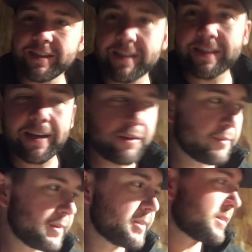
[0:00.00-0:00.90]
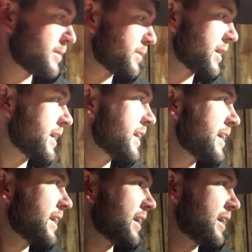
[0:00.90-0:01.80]
is South Mississippi,
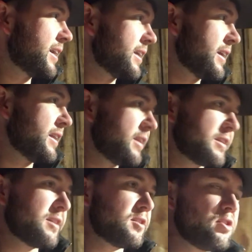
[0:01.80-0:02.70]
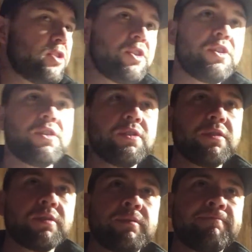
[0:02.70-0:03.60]
uh, and this is
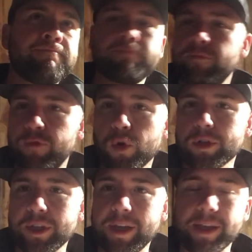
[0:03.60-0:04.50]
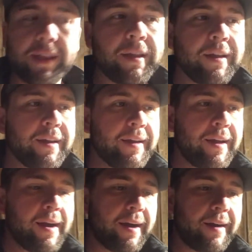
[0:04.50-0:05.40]
June 14th.
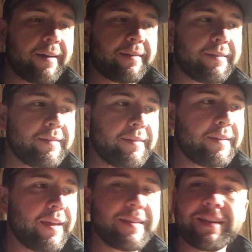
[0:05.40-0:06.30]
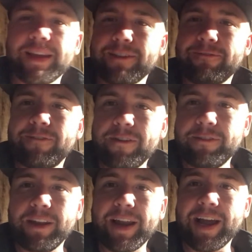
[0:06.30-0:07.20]
Uh, it's like
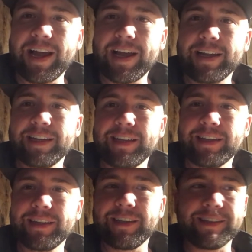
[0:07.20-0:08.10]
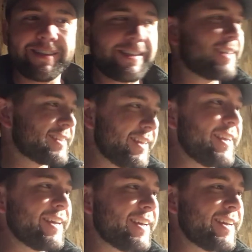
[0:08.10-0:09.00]
59 and 60